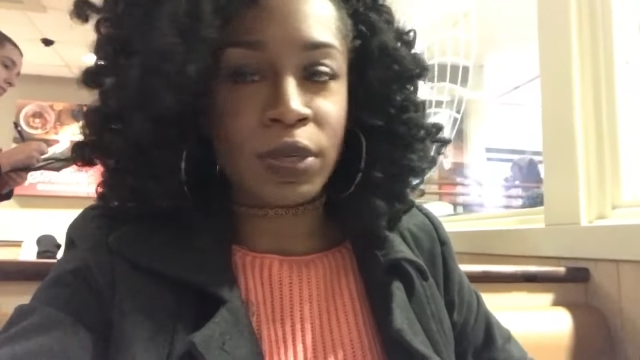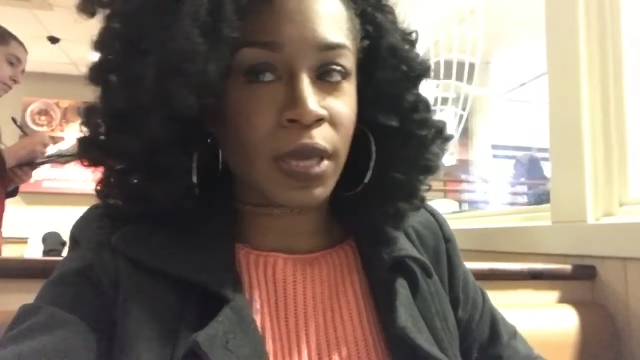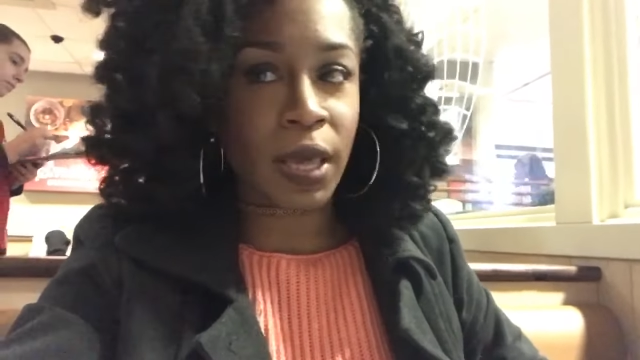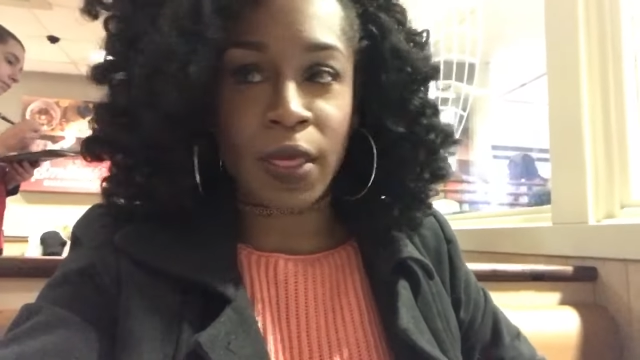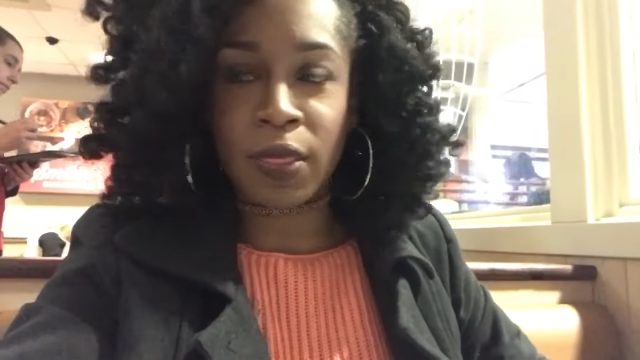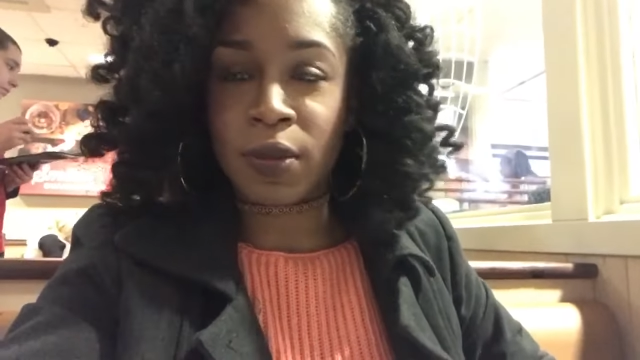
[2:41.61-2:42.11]

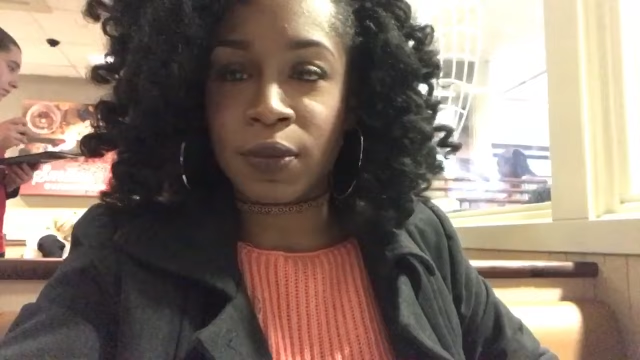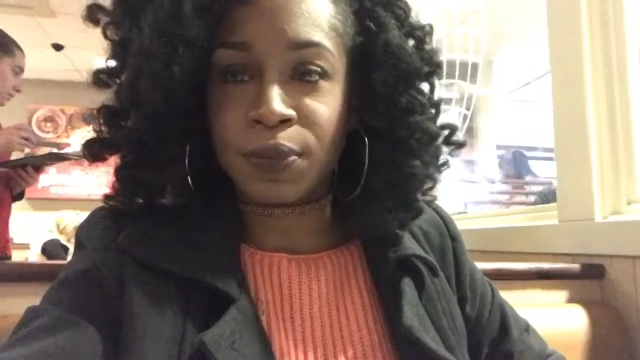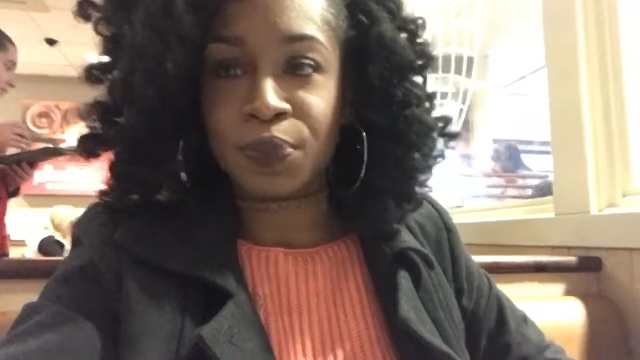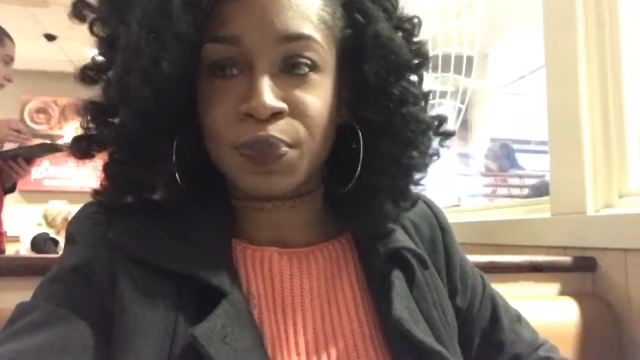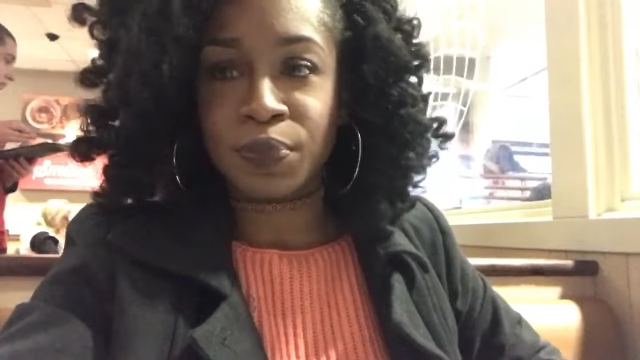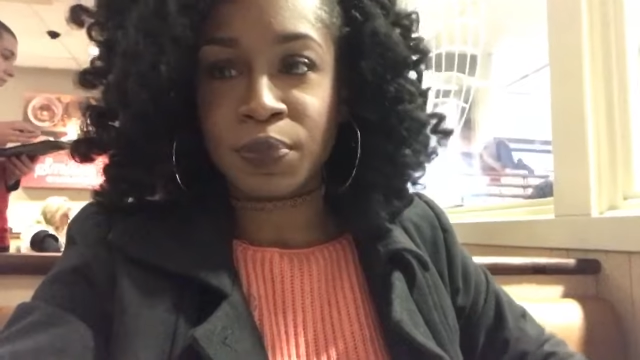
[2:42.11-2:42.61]
together.
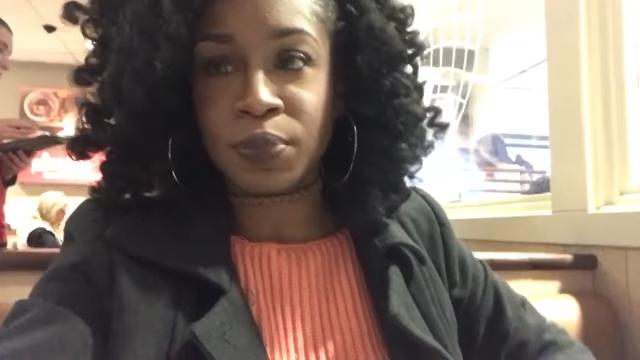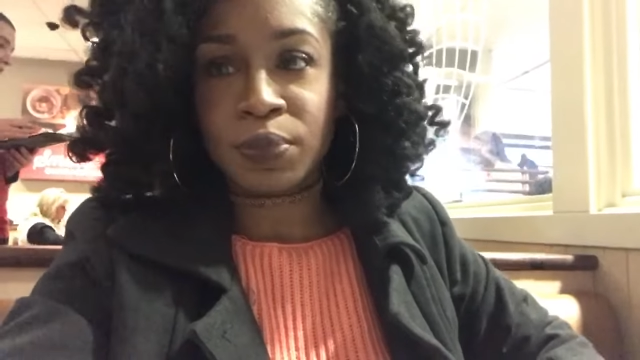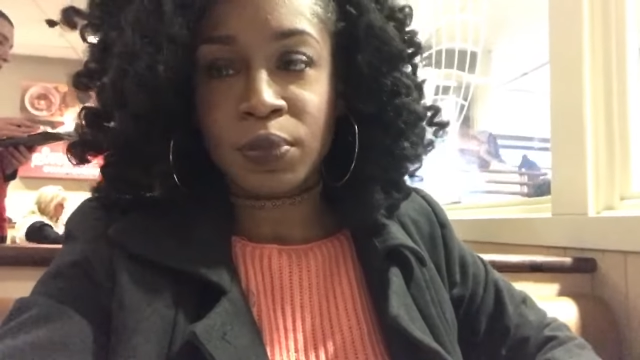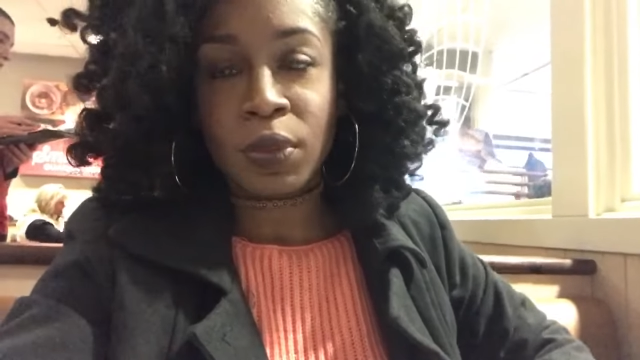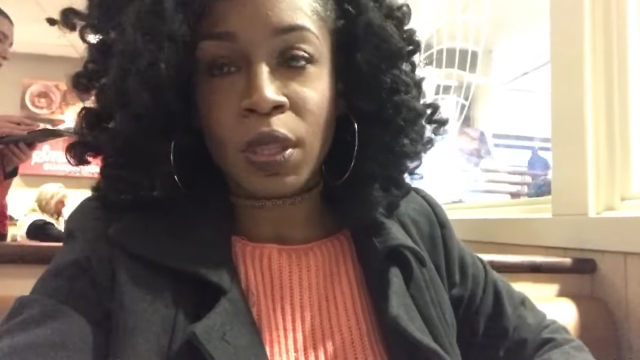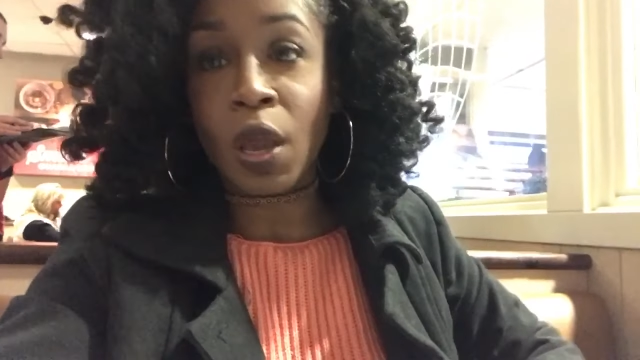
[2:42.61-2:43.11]

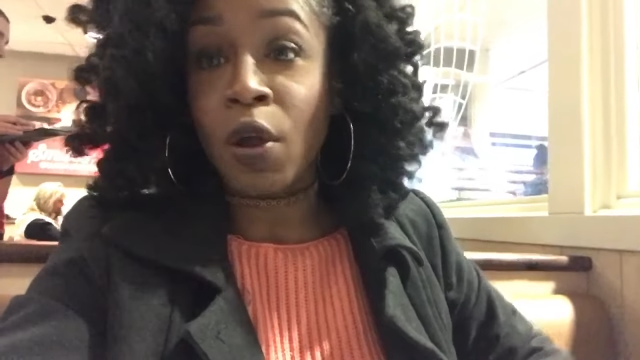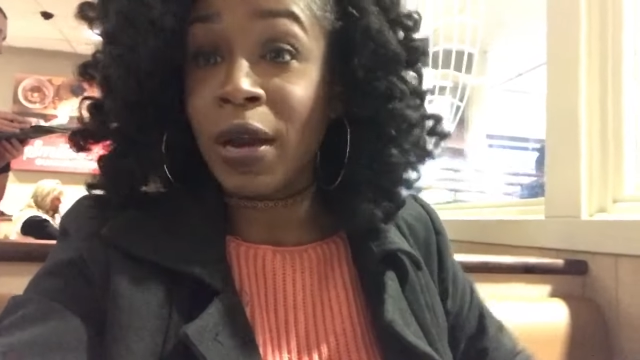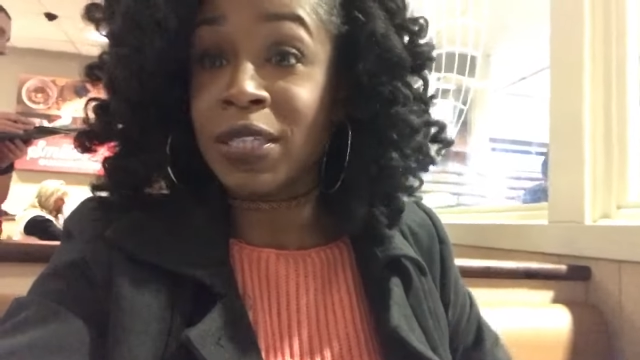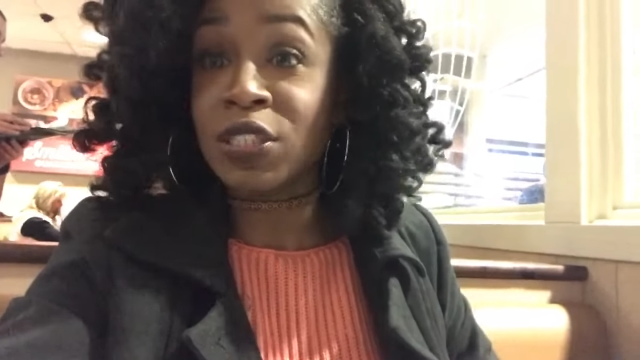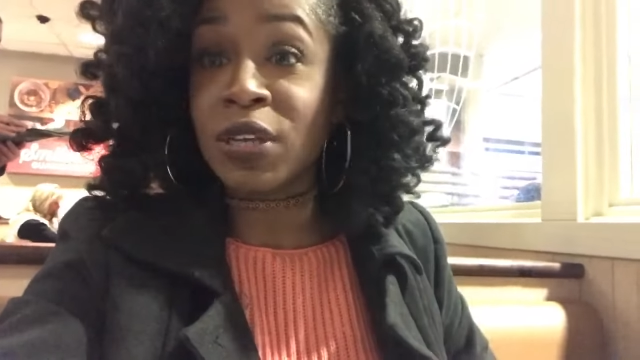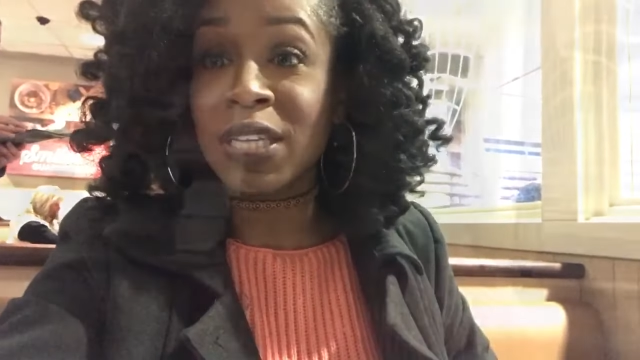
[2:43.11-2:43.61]
All
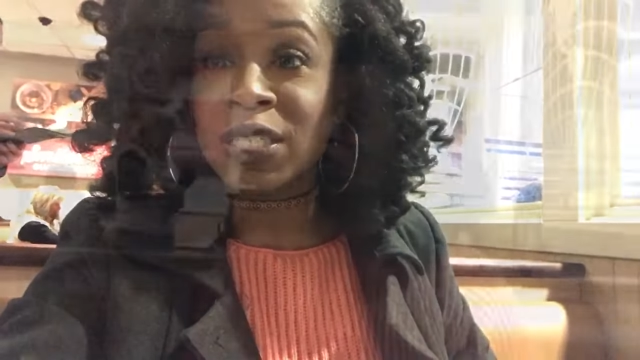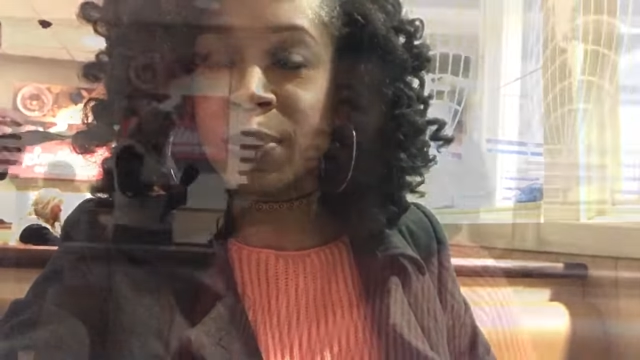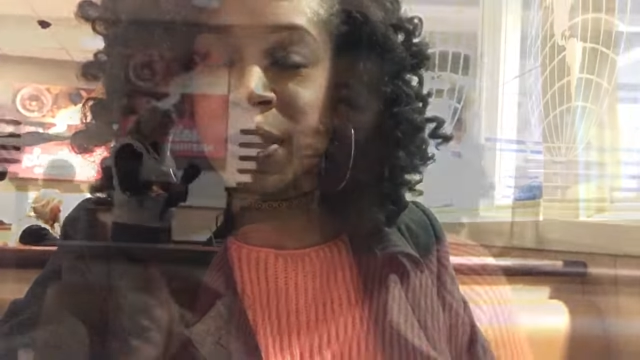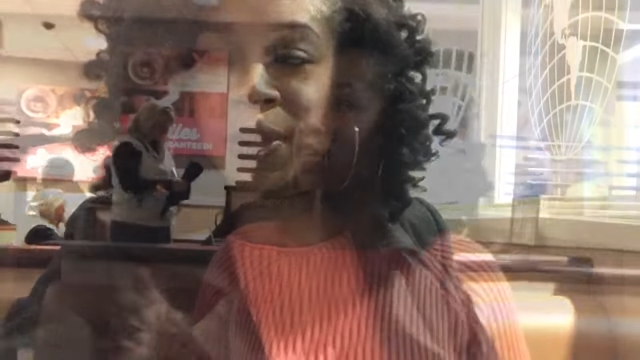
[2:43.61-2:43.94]
right, see you guys in a